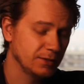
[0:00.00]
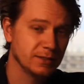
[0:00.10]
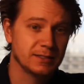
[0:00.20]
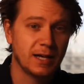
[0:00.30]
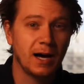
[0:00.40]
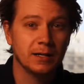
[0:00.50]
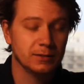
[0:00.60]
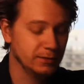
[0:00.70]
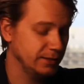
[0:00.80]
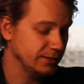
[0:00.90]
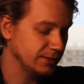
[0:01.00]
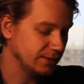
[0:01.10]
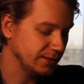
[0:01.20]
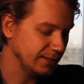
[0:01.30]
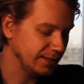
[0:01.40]
The dial
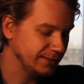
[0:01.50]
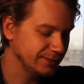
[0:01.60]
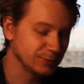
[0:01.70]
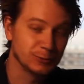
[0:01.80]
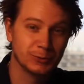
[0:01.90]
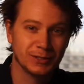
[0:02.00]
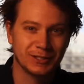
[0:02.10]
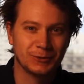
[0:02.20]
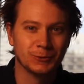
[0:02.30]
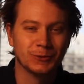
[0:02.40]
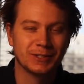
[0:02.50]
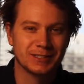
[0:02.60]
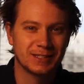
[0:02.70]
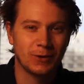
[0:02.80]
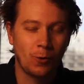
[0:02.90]
is really cool
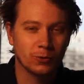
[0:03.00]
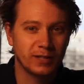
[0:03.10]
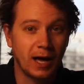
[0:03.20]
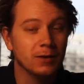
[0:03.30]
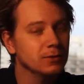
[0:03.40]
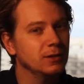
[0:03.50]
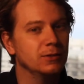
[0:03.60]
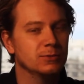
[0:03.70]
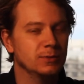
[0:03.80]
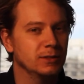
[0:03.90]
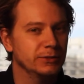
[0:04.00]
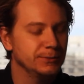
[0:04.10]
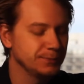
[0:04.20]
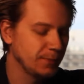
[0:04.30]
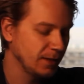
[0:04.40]
because the whole dial glows with the lume.